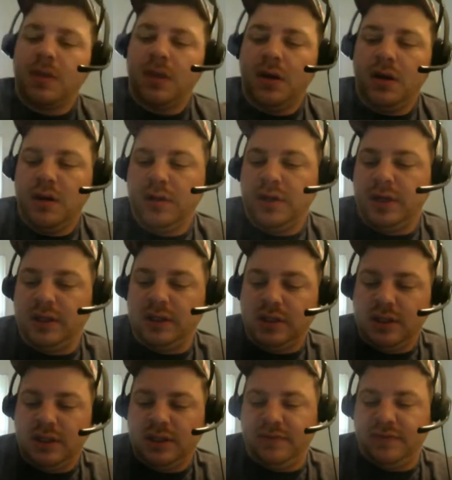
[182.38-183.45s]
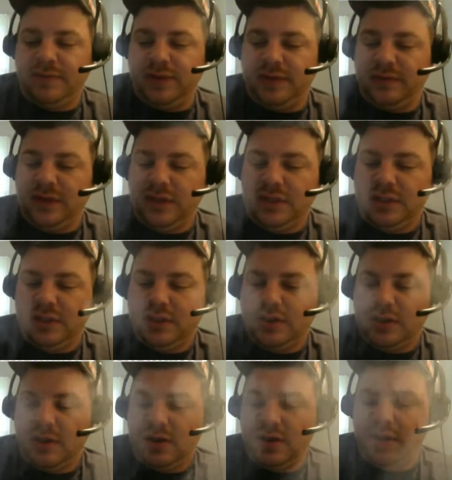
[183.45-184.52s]
Okay, so that's at 50. Let's
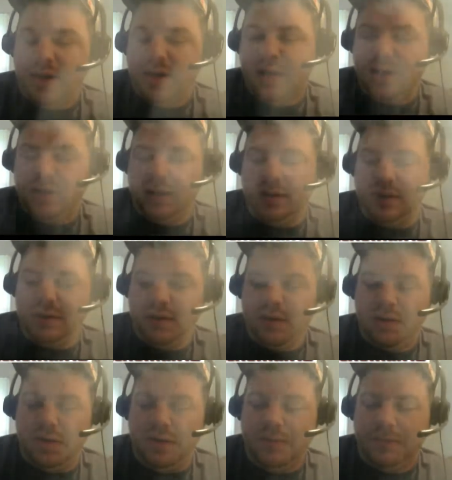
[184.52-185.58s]
turn it down to 30.